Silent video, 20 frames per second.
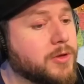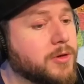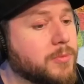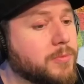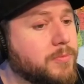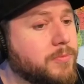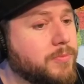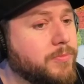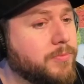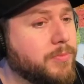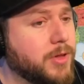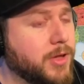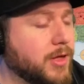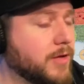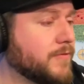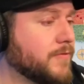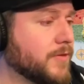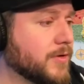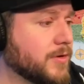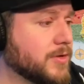little
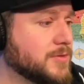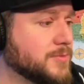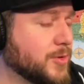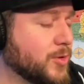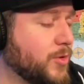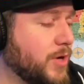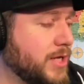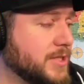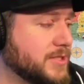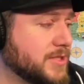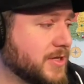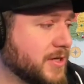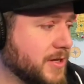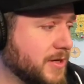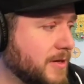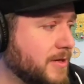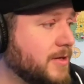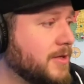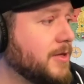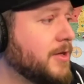plug for Chris McQuanzica.